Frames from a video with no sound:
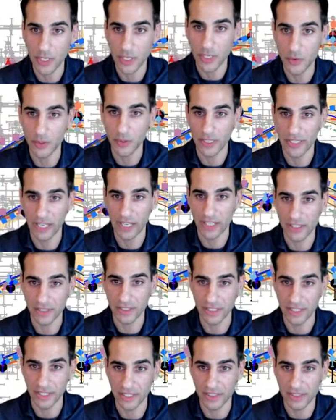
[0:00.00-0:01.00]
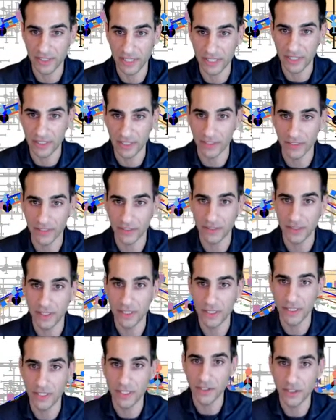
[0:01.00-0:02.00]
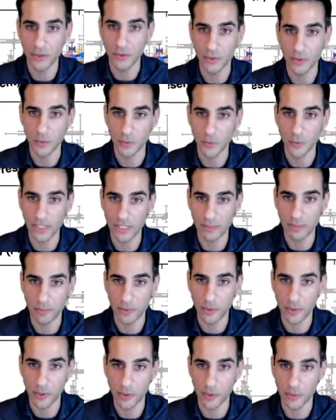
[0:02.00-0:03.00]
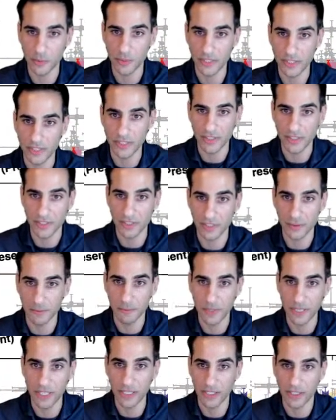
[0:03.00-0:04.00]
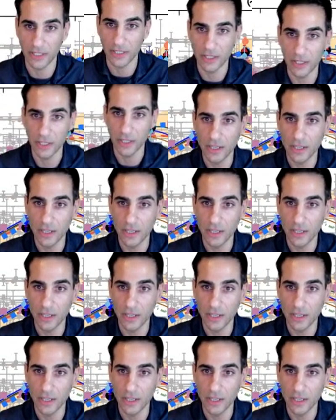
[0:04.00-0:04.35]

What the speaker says: we can actually extend it to really probe this peak